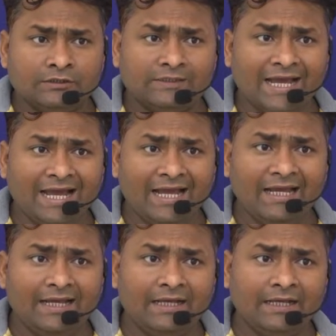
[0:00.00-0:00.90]
the
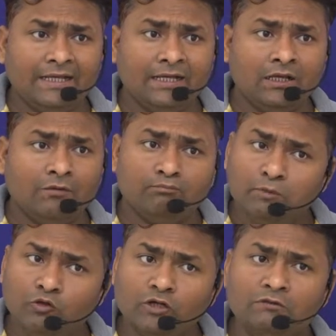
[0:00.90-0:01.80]

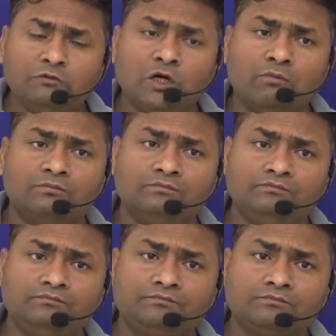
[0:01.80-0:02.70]
plural form
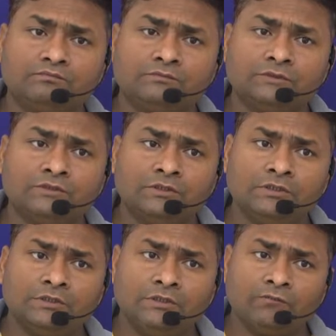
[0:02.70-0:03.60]

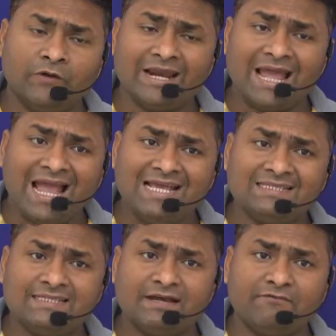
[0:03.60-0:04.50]
where
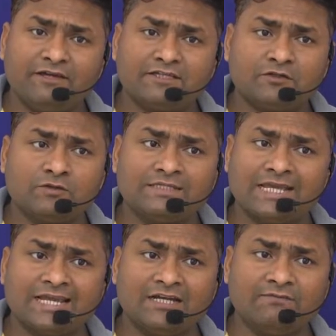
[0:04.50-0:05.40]
S is affixed to the
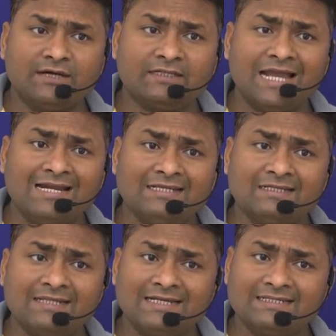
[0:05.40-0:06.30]
second word,
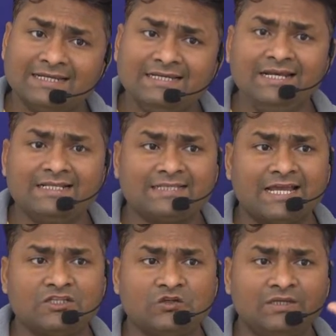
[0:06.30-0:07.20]
that signals
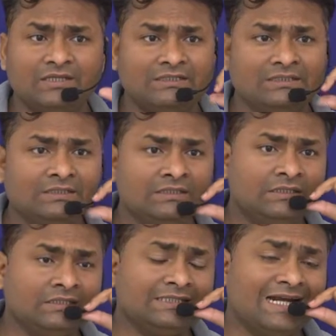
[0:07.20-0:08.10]
actually
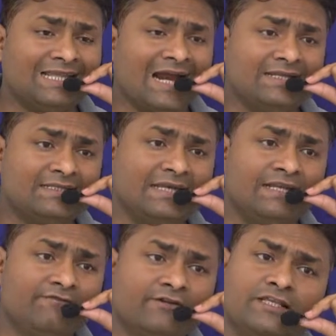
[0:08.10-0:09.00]
that is the
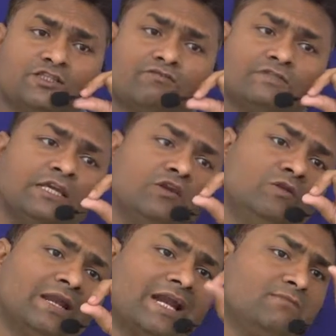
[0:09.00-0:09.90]
difference of
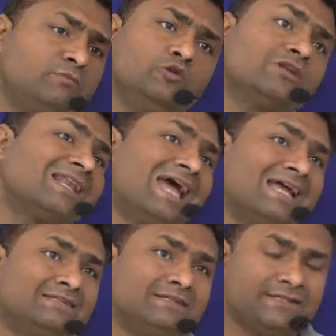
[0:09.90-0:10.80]
singular and plural
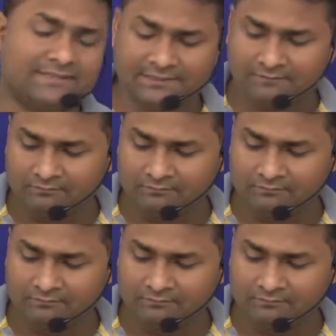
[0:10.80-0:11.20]
entities.